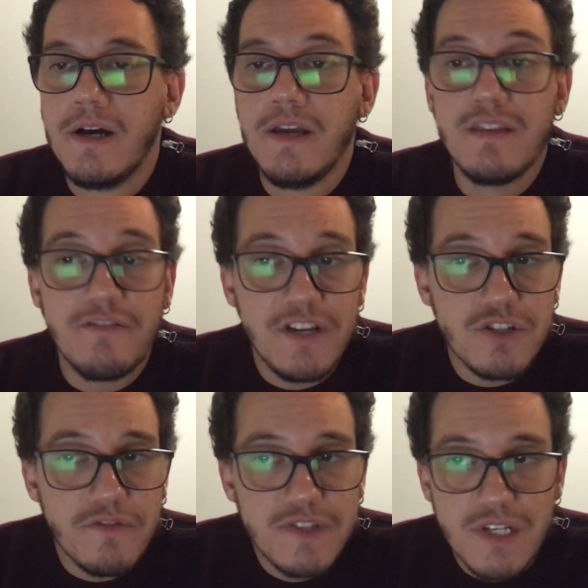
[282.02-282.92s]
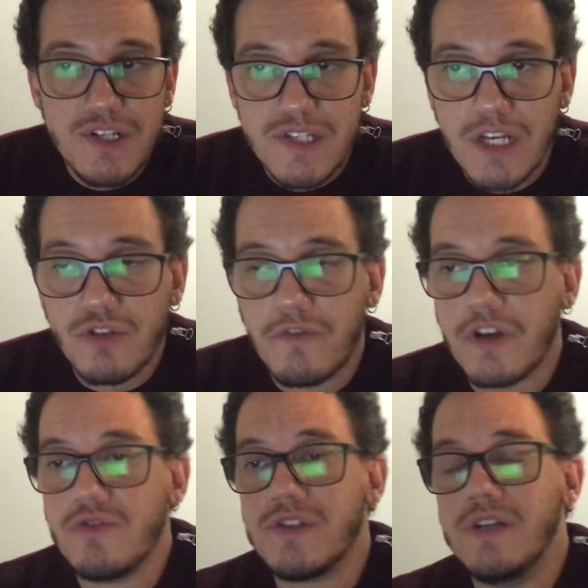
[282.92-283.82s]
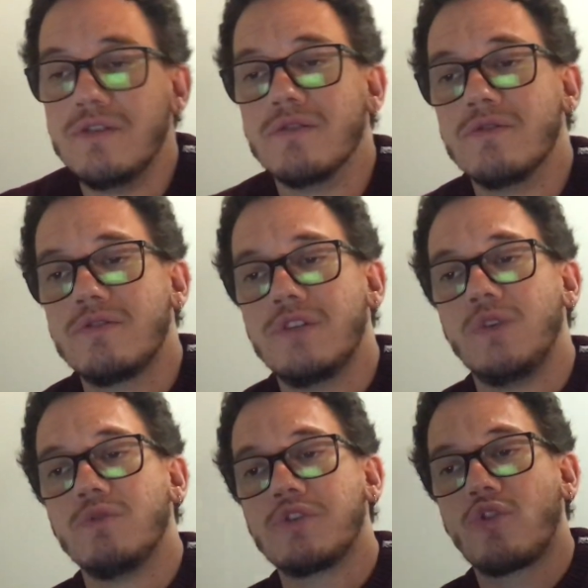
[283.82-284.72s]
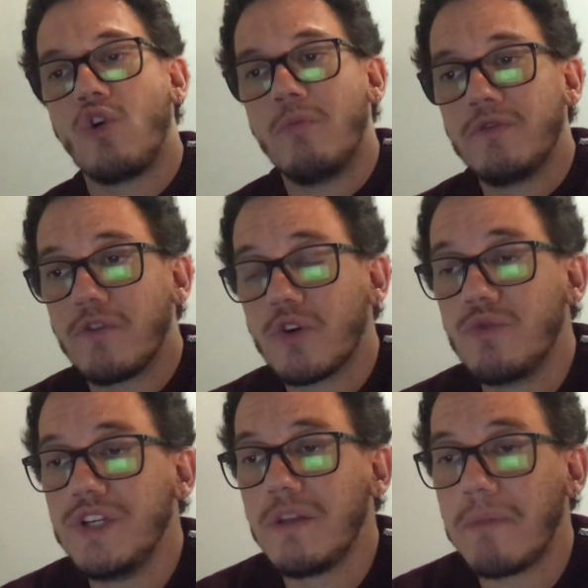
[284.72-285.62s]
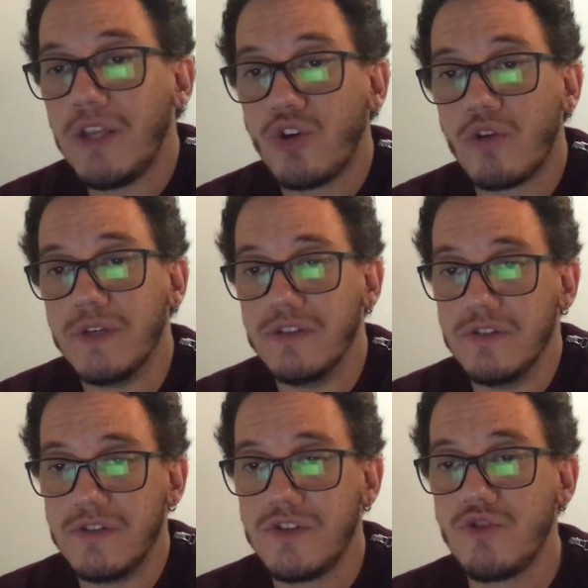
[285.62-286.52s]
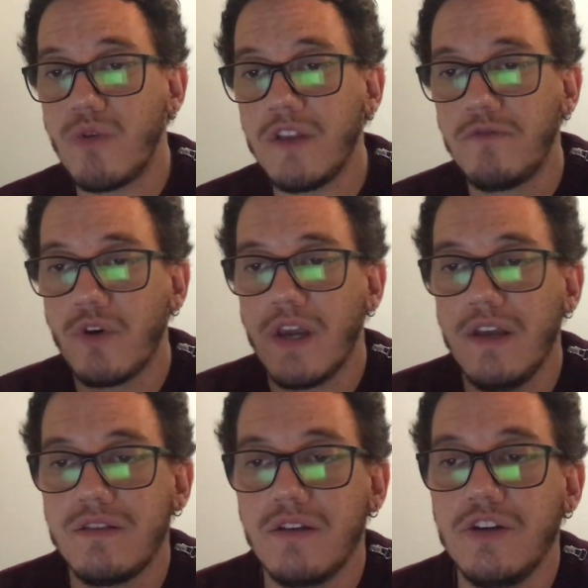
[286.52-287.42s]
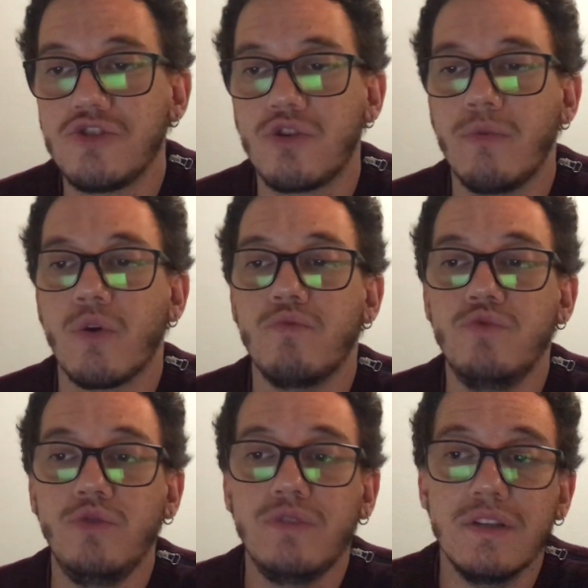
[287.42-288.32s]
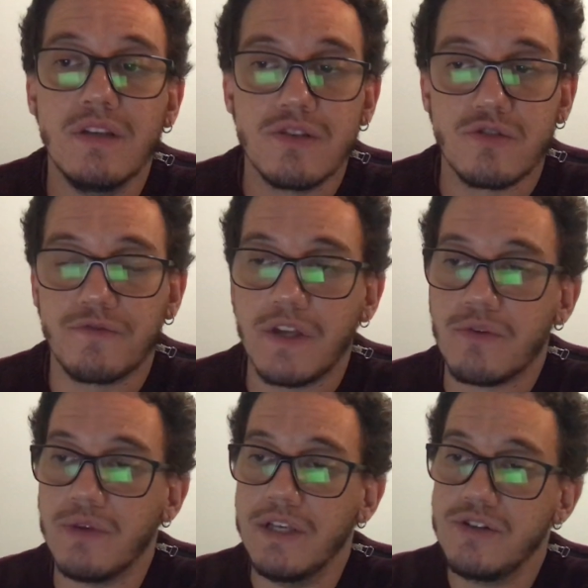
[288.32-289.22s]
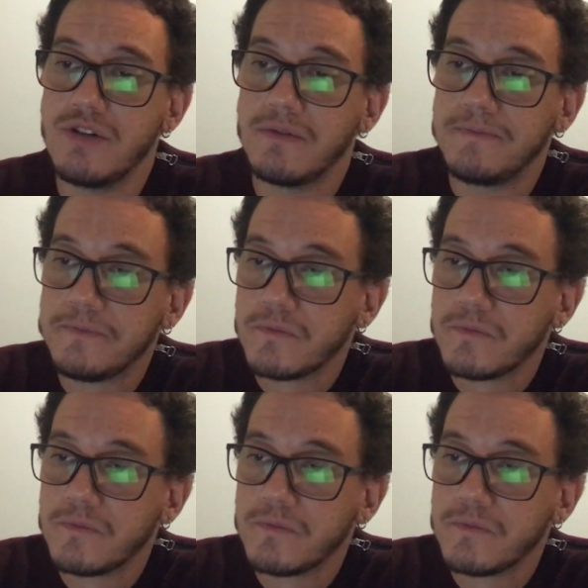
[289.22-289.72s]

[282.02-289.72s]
In the face of such set of accusations, it was common for Christian minorities to advocate the historical rootedness of their religion.